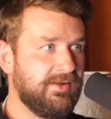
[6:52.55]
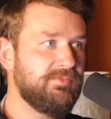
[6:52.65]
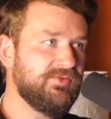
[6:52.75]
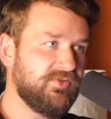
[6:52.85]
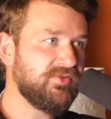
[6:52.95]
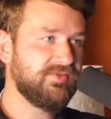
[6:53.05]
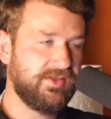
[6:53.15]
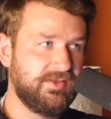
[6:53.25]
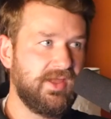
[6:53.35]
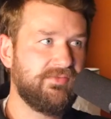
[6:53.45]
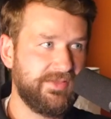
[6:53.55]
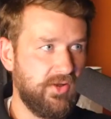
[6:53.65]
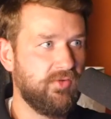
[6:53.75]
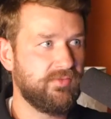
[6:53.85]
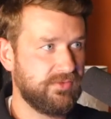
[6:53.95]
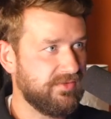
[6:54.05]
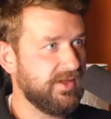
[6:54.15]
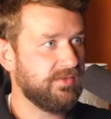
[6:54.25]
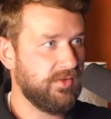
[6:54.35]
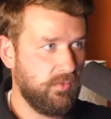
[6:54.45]
There are musicians that definitely
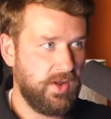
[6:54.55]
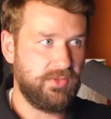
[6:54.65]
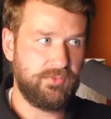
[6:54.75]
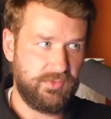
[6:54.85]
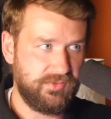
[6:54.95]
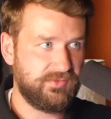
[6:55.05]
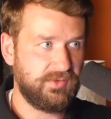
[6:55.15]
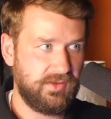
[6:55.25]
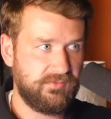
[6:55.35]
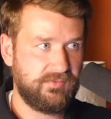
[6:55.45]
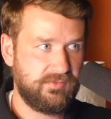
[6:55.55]
overthink their way through this stuff.